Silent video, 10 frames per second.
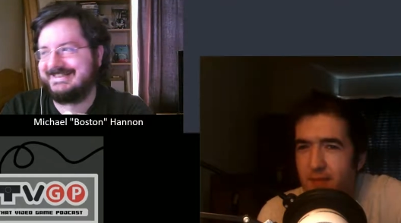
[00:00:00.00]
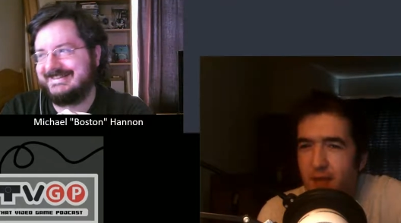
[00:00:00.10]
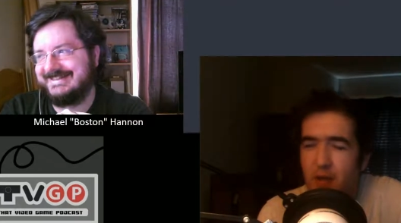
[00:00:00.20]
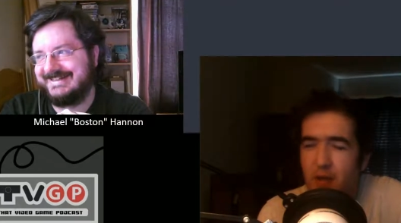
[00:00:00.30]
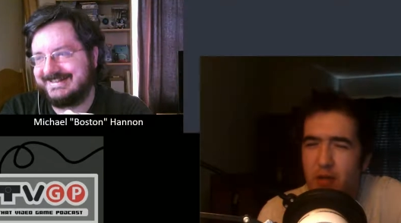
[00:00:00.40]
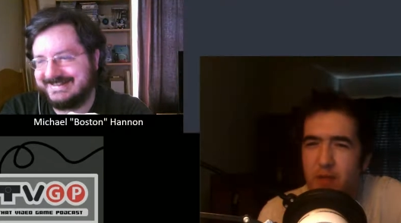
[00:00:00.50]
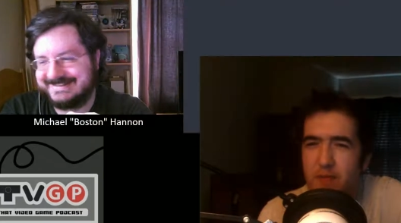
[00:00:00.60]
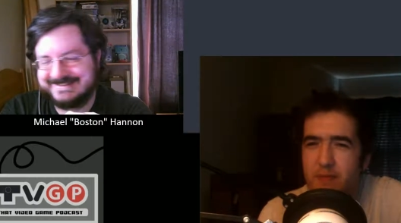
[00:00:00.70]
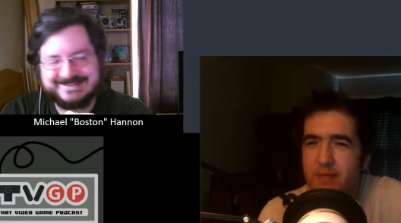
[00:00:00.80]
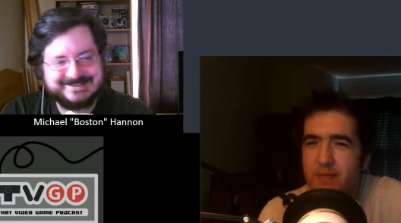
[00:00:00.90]
Speaker 1: yeah. Although
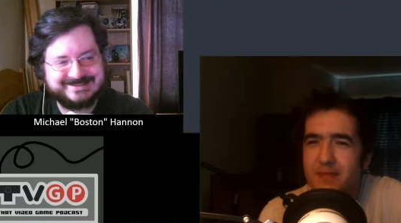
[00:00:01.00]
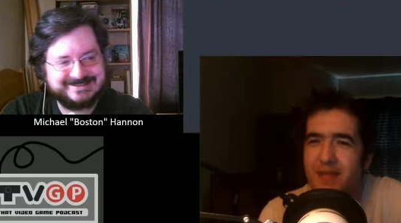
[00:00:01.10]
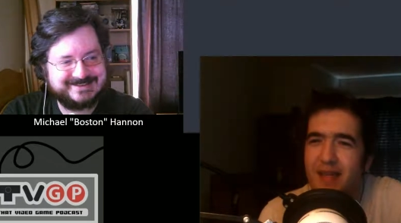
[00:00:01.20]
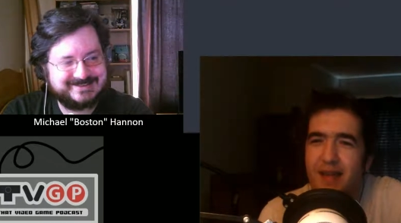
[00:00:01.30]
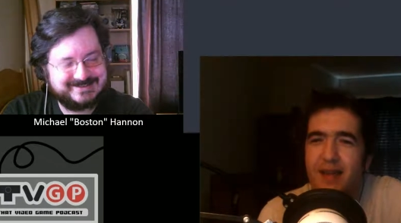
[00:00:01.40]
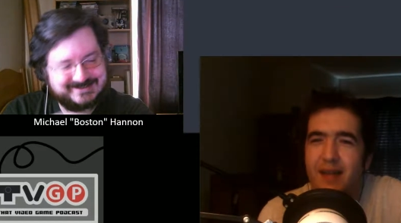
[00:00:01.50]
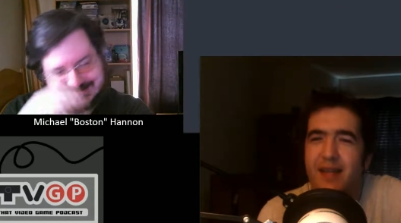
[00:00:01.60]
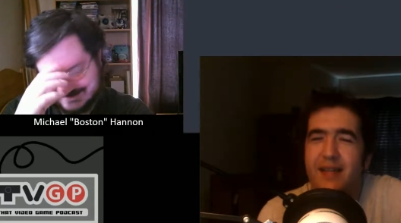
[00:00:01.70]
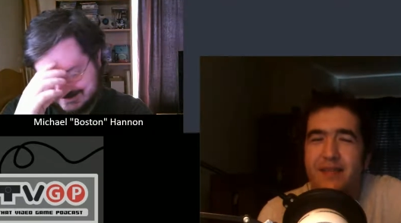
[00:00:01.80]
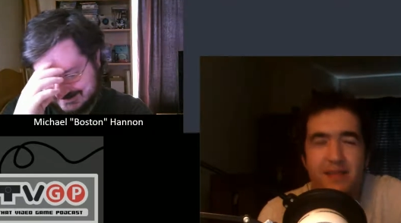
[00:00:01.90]

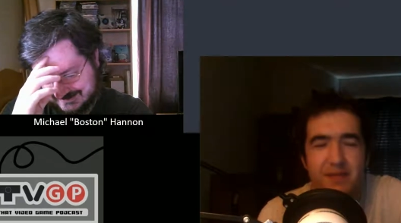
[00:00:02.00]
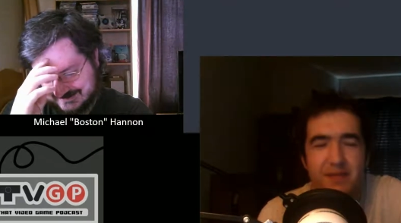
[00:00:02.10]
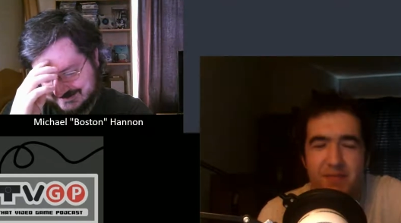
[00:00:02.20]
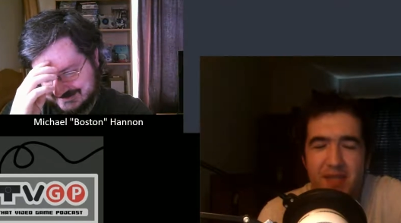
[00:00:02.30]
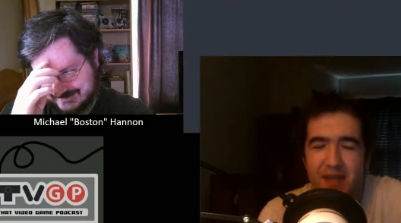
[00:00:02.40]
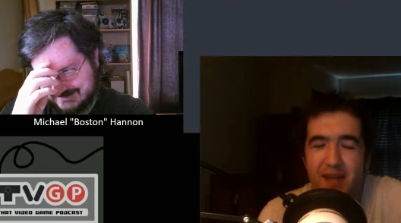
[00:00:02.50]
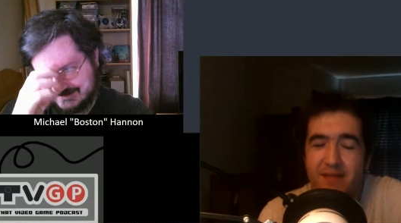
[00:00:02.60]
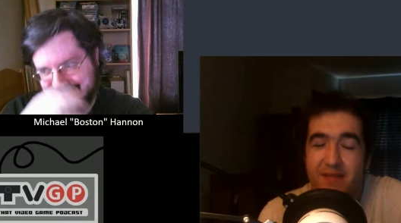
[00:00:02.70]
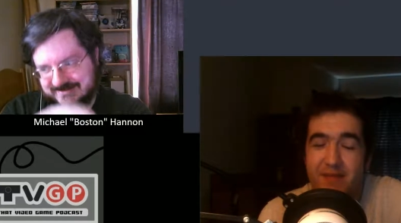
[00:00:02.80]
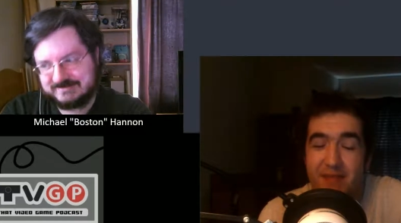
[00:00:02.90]
it's I,
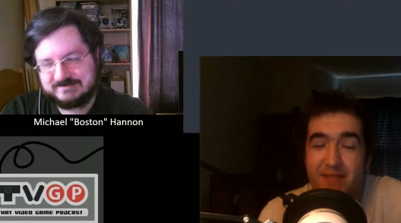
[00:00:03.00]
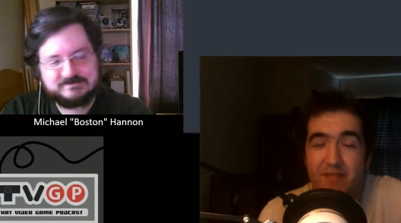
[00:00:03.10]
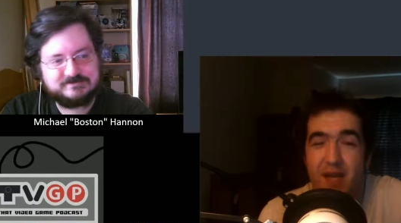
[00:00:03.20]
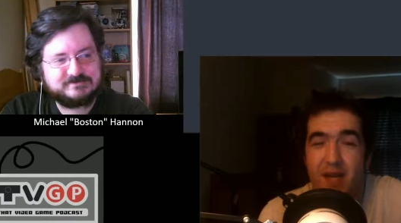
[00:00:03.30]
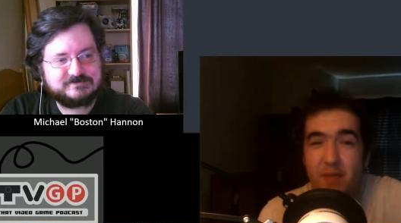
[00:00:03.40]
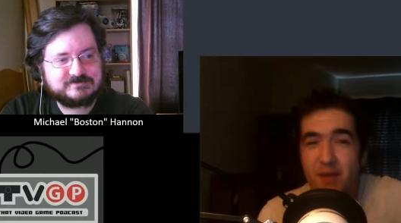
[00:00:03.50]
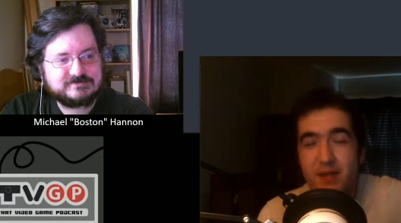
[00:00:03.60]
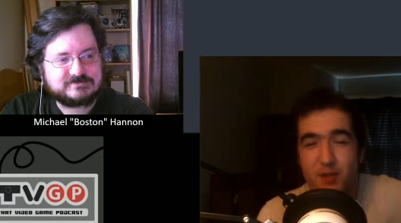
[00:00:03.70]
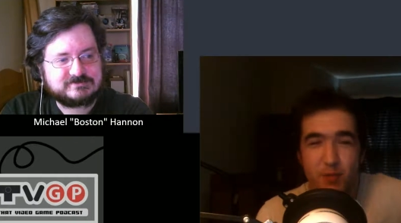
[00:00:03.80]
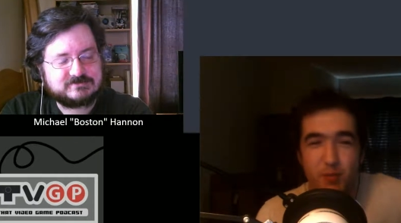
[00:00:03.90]

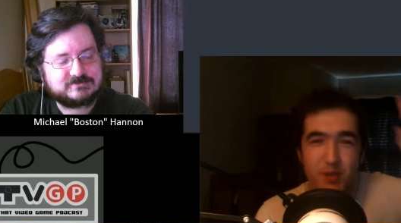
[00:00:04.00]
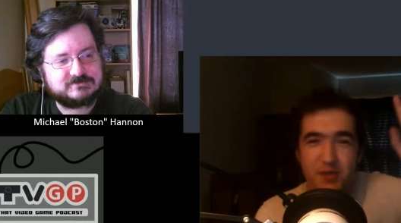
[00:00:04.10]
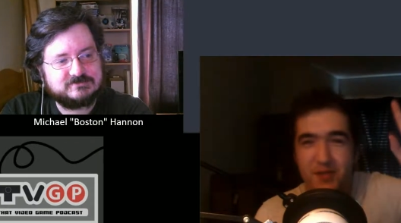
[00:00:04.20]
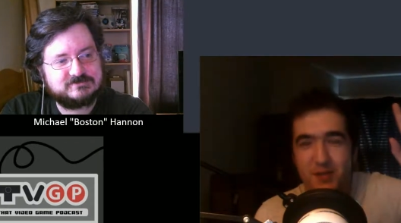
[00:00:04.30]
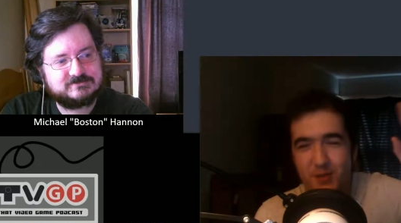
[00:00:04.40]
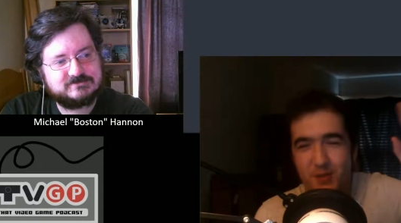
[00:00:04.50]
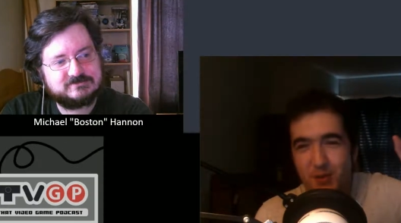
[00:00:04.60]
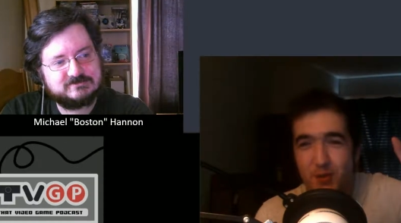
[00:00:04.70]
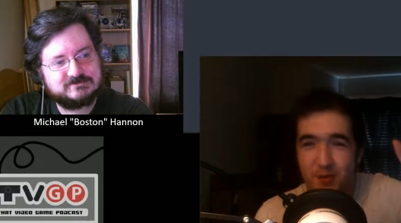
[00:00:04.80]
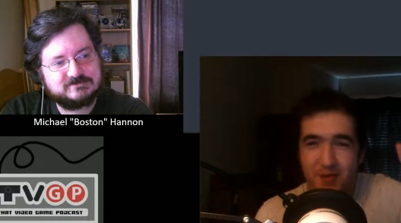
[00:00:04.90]
American sports
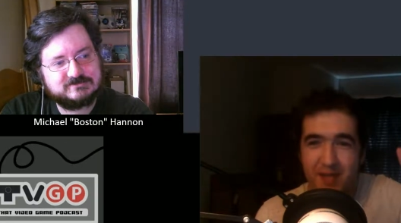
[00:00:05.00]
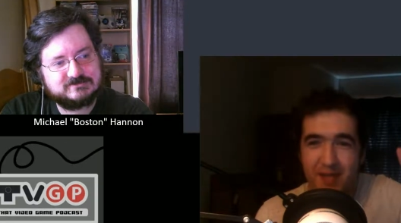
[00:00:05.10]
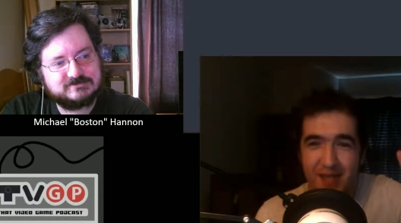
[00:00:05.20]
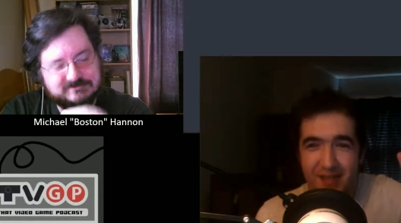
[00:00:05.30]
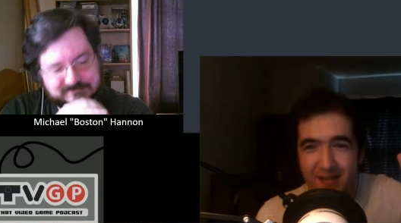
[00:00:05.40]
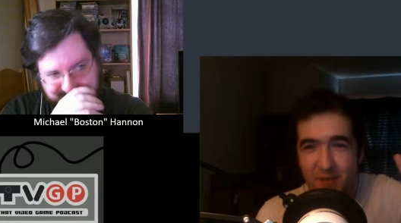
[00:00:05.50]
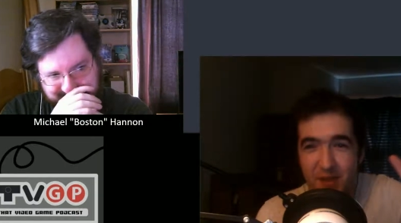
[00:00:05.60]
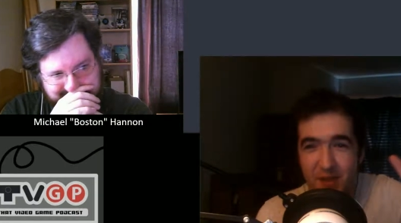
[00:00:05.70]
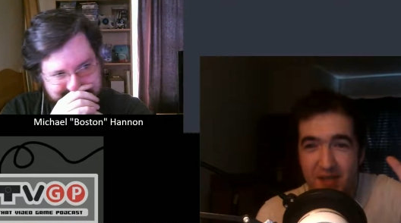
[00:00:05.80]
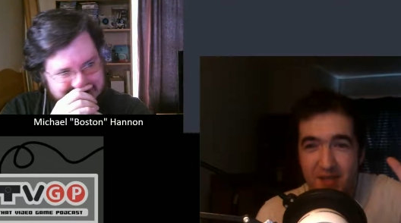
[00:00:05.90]
score like the
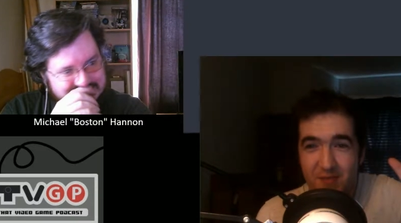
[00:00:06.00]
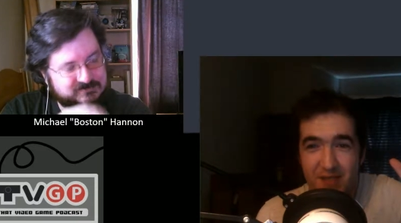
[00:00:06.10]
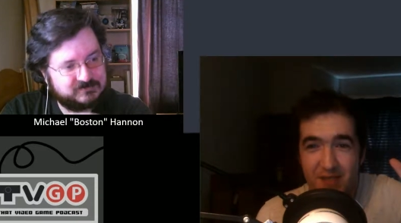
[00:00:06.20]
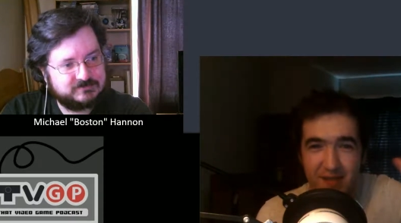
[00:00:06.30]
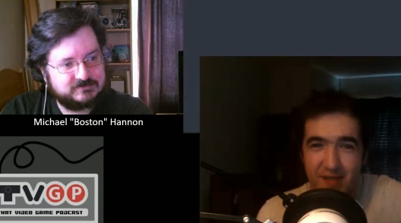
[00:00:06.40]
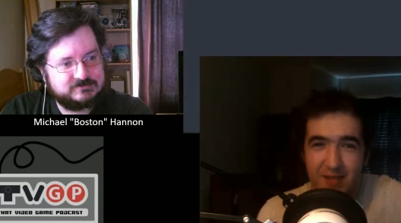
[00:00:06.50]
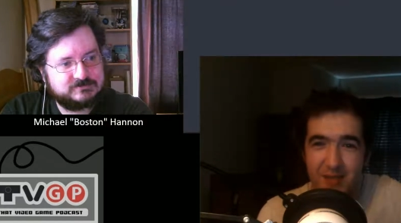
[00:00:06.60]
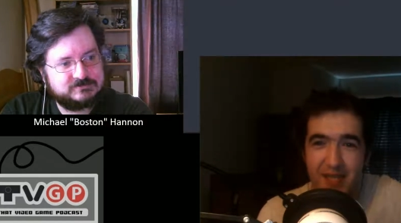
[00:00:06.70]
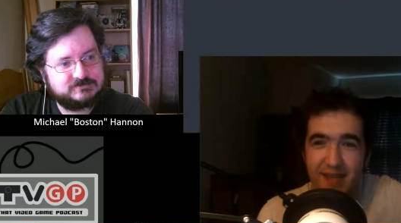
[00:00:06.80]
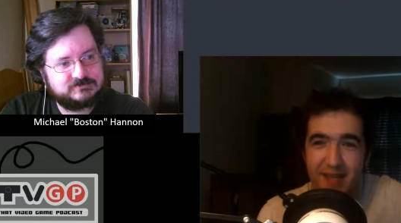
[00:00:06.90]
way things are written. I don't
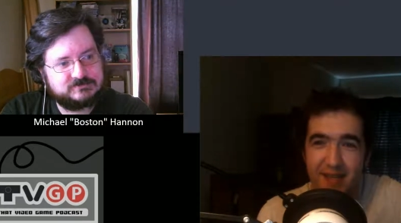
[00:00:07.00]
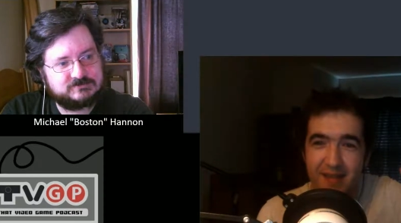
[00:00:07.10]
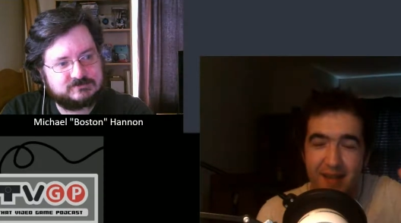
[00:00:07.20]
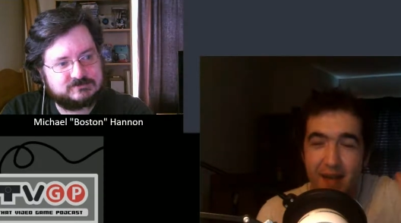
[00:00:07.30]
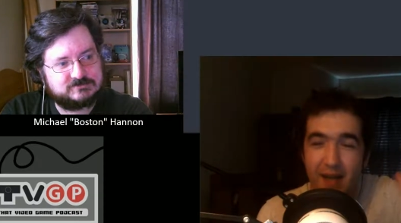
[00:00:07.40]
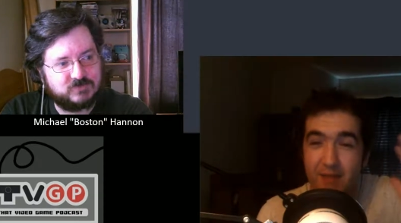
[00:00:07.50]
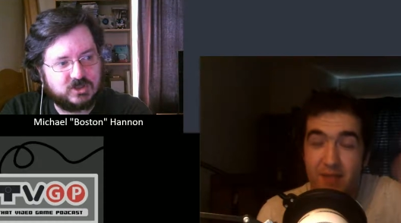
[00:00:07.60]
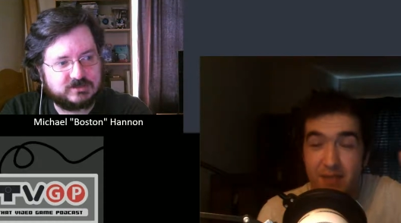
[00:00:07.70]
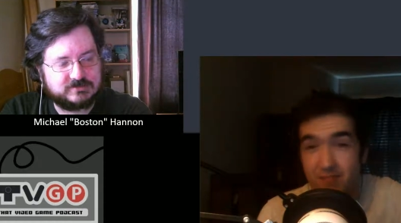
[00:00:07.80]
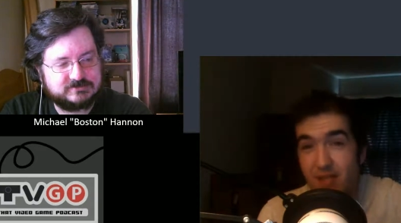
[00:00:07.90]
get it. I yeah.
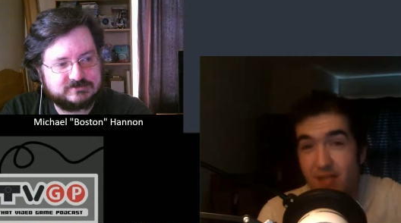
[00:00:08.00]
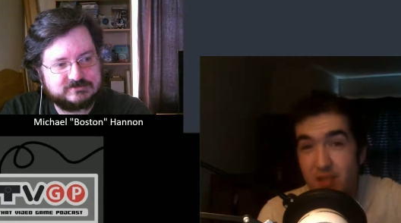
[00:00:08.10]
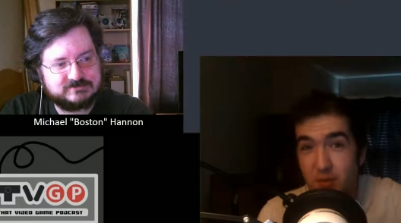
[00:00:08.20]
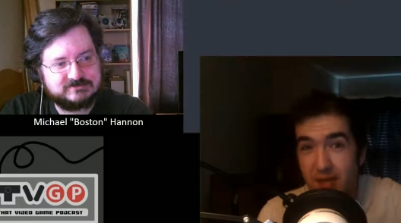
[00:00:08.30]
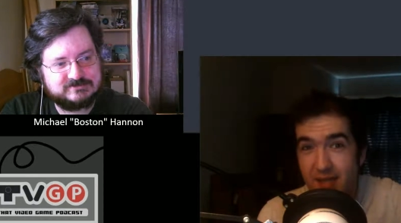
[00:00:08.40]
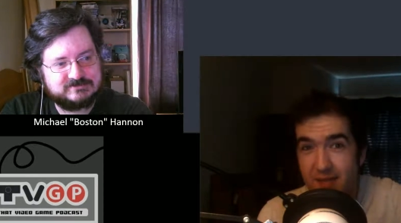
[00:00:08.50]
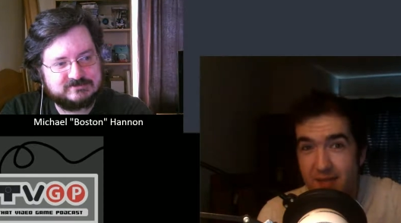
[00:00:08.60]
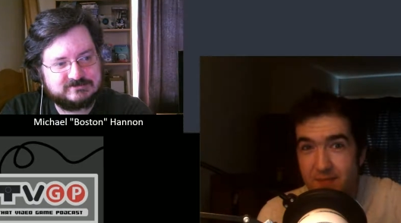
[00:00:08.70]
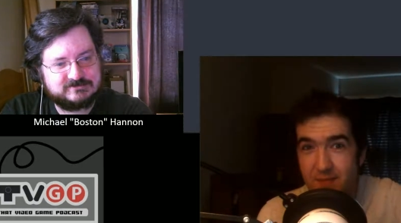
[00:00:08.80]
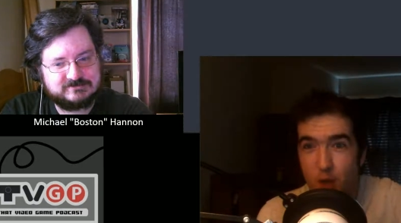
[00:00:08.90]
I do get it.
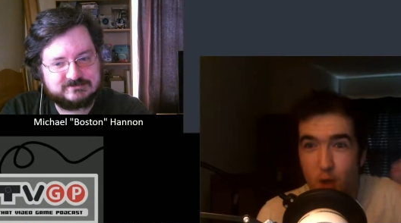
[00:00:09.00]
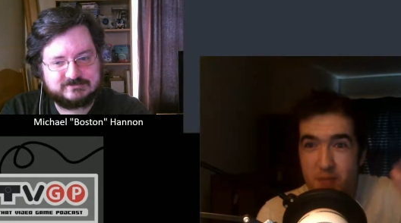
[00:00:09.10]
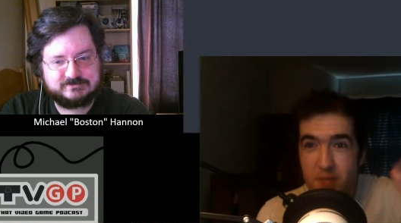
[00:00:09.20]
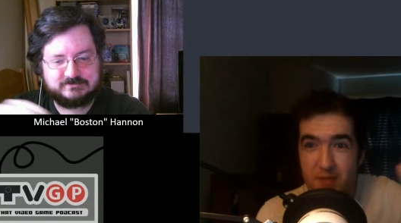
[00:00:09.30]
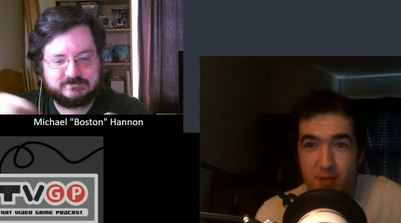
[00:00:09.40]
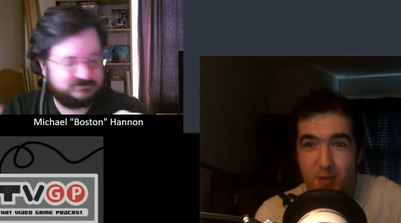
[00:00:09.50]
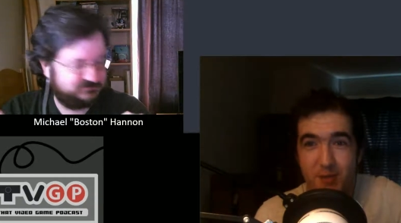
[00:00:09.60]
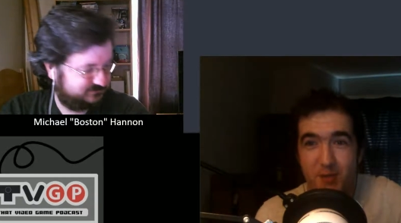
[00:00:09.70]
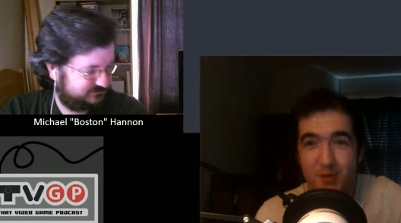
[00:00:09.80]
Home team should always